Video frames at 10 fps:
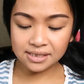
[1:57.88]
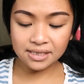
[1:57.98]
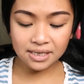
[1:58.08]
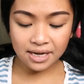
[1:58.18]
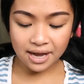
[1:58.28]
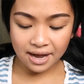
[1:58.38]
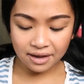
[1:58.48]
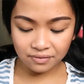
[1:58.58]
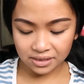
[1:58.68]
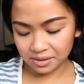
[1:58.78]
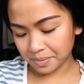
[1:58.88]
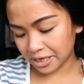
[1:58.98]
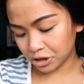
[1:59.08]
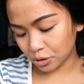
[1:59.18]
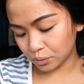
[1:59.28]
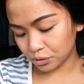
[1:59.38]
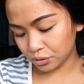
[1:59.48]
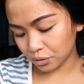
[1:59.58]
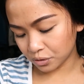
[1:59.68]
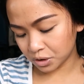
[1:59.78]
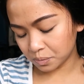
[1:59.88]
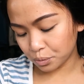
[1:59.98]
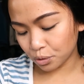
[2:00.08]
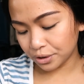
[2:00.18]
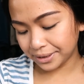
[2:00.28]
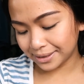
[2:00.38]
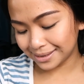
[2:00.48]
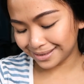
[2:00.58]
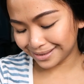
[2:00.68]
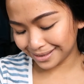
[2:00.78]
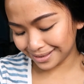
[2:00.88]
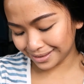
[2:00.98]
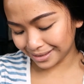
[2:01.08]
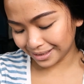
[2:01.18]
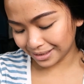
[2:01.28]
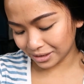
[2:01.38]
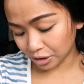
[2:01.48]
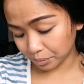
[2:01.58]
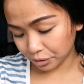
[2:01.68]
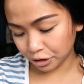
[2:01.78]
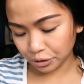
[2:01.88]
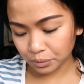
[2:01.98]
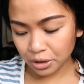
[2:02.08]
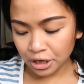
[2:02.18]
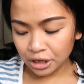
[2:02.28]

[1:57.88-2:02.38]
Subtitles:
thing that I have is by Jones New York Sport in a 16W.